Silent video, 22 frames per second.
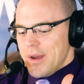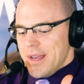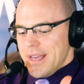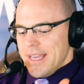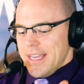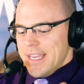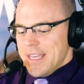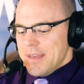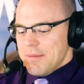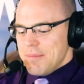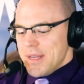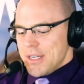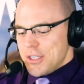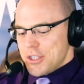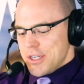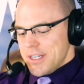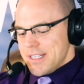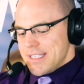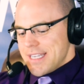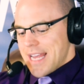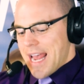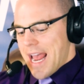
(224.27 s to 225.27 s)
he
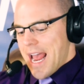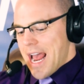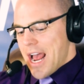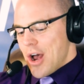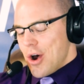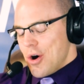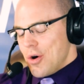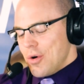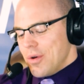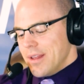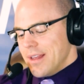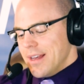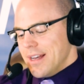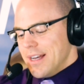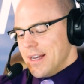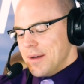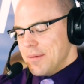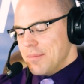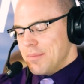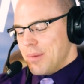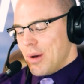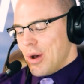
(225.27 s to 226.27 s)
mentions how
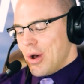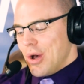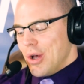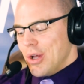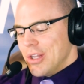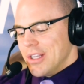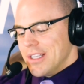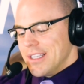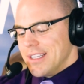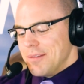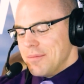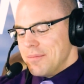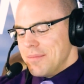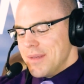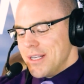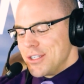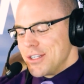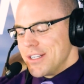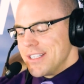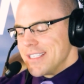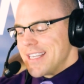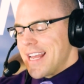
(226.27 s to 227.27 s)
Paul
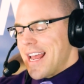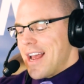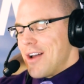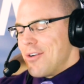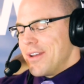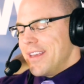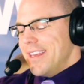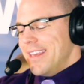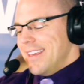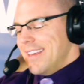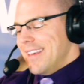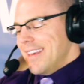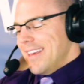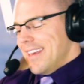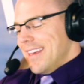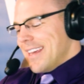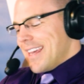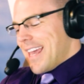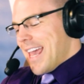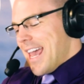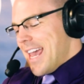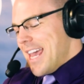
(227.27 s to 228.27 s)
mentions how he
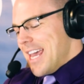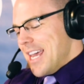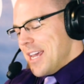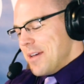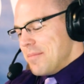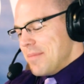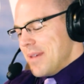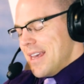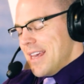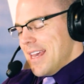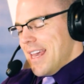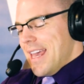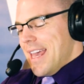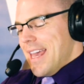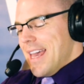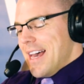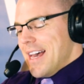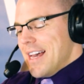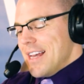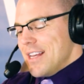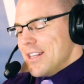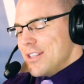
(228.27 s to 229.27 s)
came
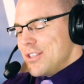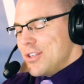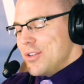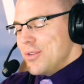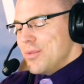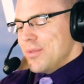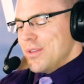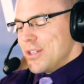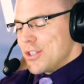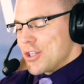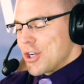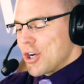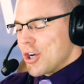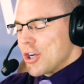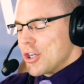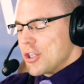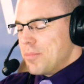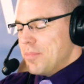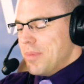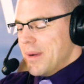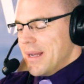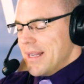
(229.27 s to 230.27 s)
to the
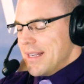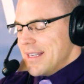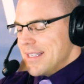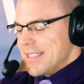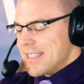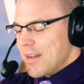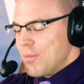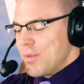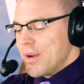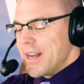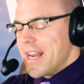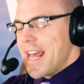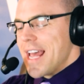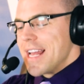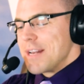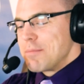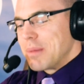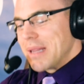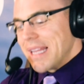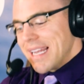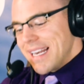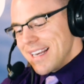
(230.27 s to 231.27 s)
church, but someone
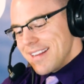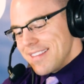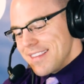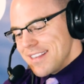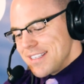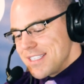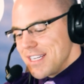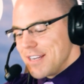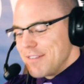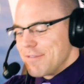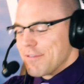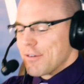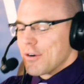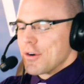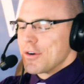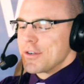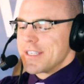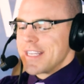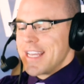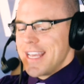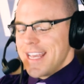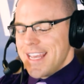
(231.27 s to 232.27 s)
had planted the seed
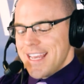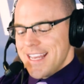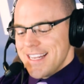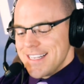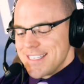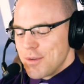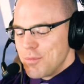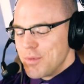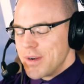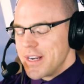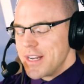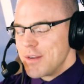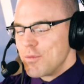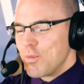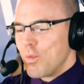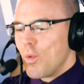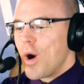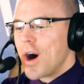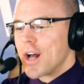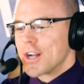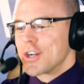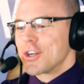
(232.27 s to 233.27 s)
first and someone had
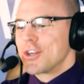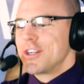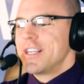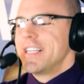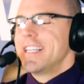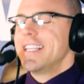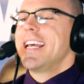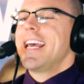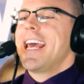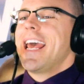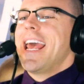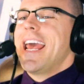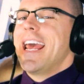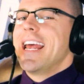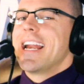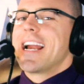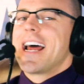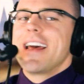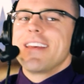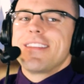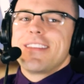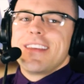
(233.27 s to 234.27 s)
watered it. And
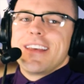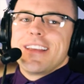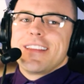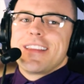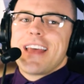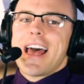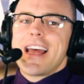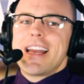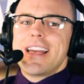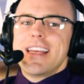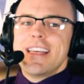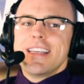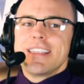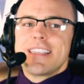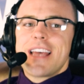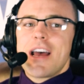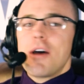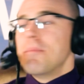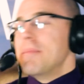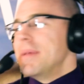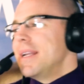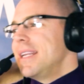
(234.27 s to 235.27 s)
I think that is
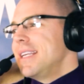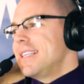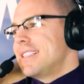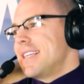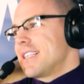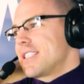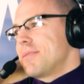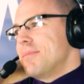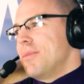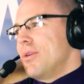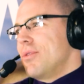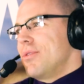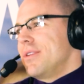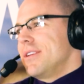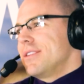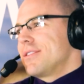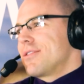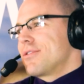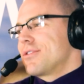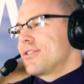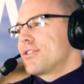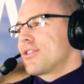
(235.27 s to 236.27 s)
how many
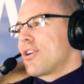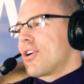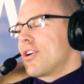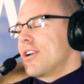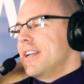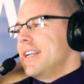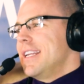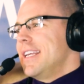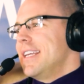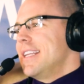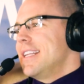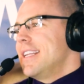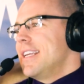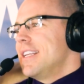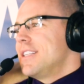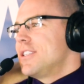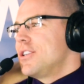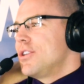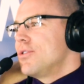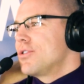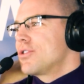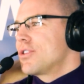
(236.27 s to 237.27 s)
testimonies are started.
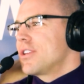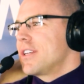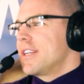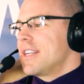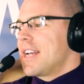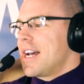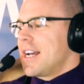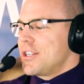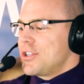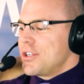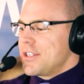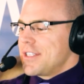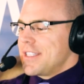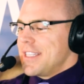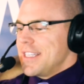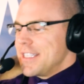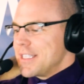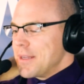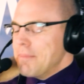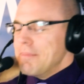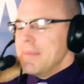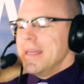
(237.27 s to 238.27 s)
It's usually not just
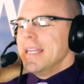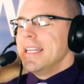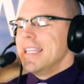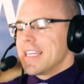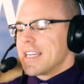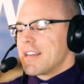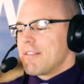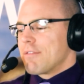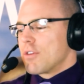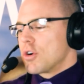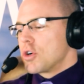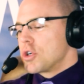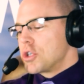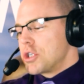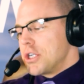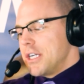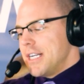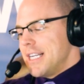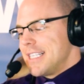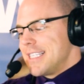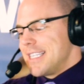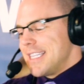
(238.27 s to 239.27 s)
this immediate
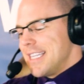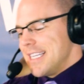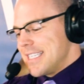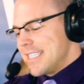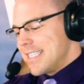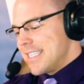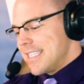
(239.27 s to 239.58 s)
conversion. It's this